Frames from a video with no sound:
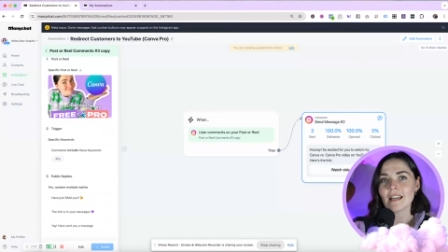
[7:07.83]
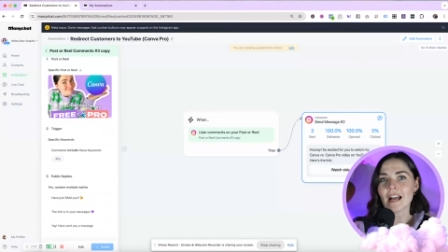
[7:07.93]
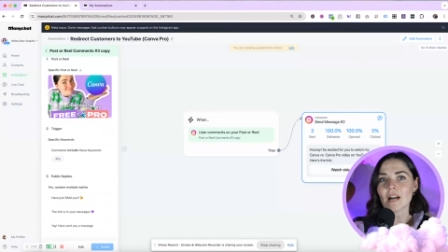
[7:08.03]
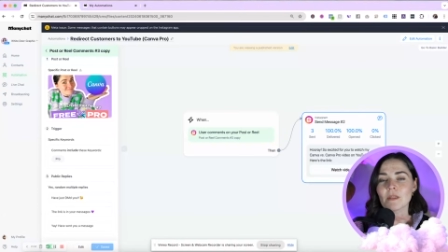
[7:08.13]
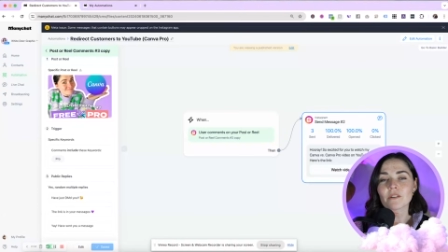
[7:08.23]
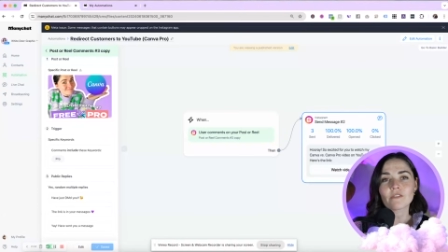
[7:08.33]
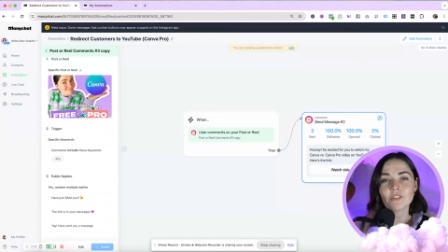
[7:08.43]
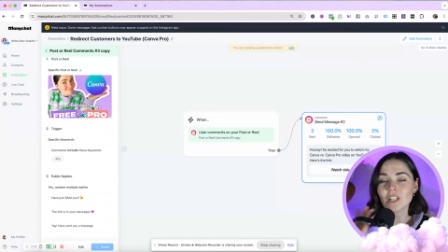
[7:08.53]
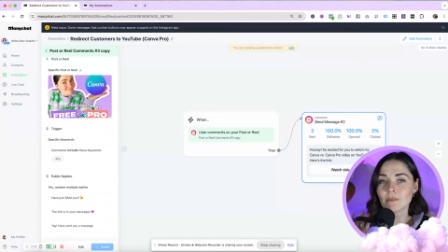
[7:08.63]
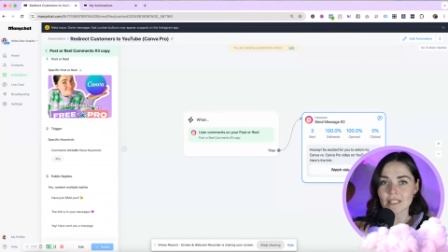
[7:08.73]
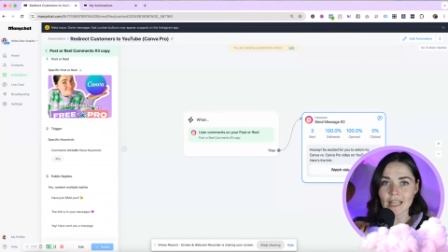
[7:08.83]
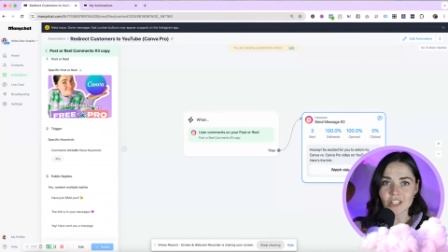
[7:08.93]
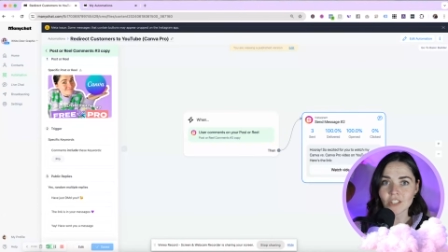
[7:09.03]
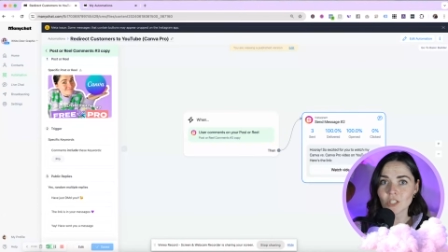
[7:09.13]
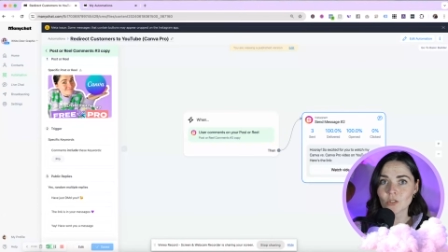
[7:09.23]
um, and there are a few
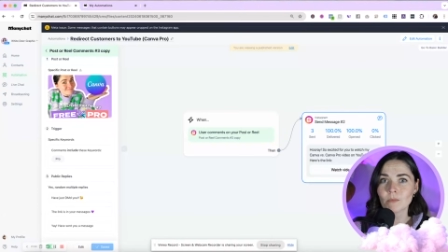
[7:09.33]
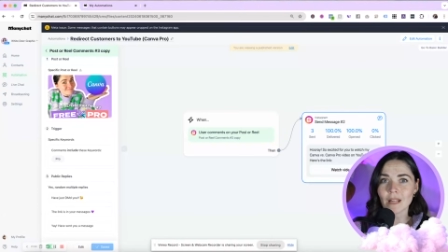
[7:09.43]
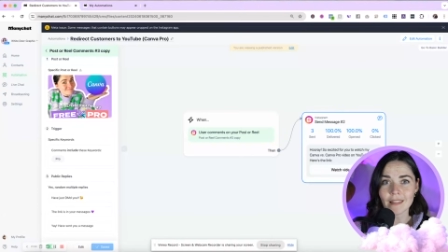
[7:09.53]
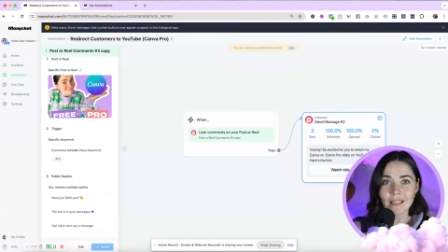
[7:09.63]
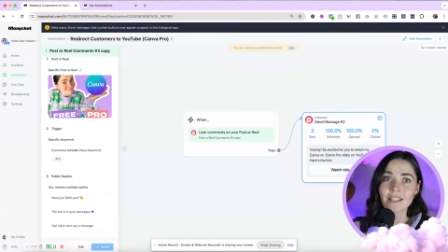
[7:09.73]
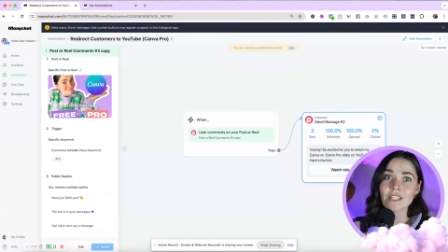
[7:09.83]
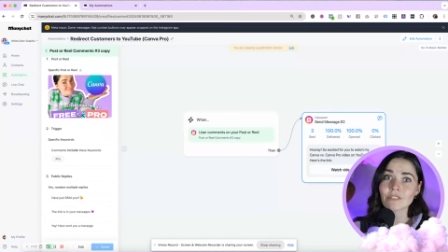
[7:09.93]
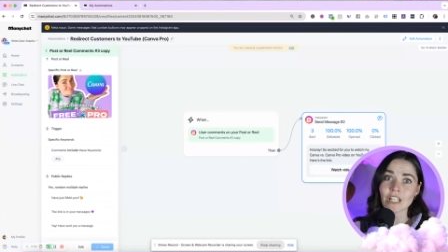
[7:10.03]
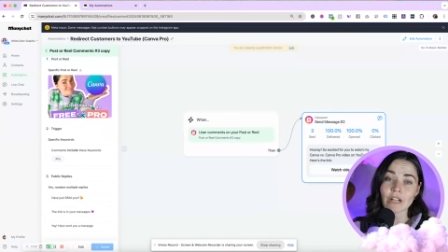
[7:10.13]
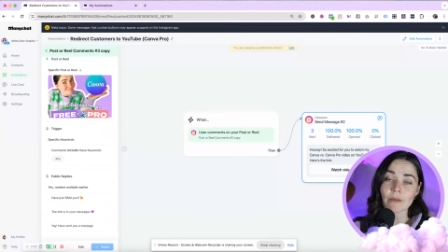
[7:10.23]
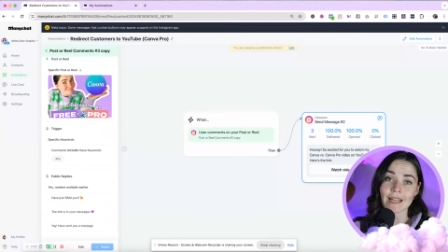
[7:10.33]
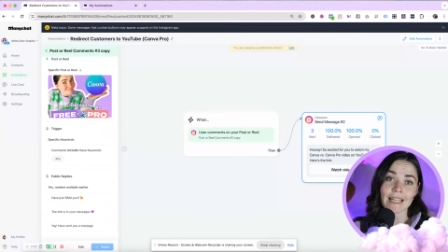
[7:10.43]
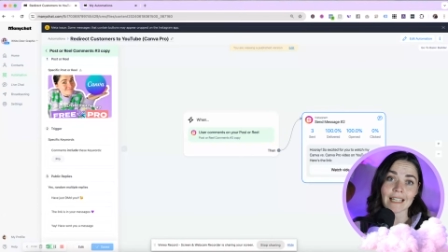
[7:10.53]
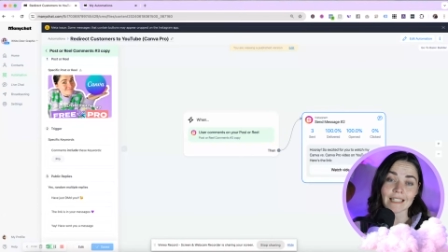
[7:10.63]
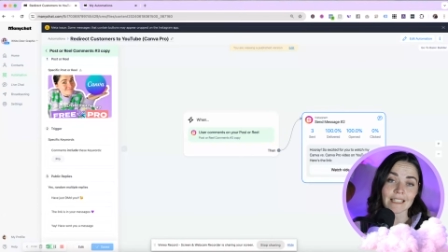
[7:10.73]
limitations to it, but I think it's a really great way to
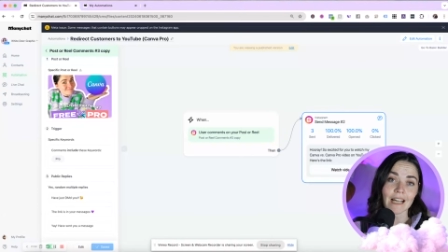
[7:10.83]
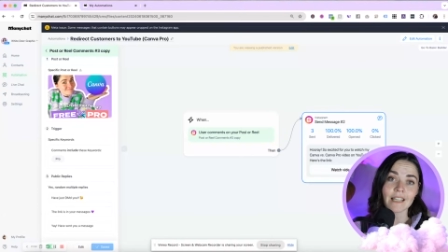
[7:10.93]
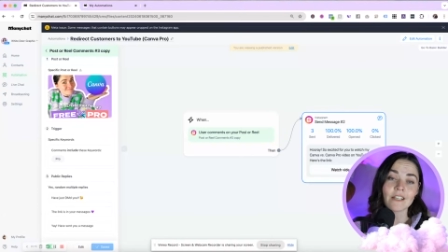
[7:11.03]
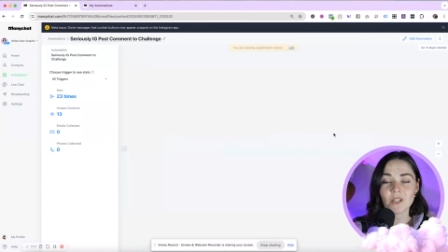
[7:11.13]
get started.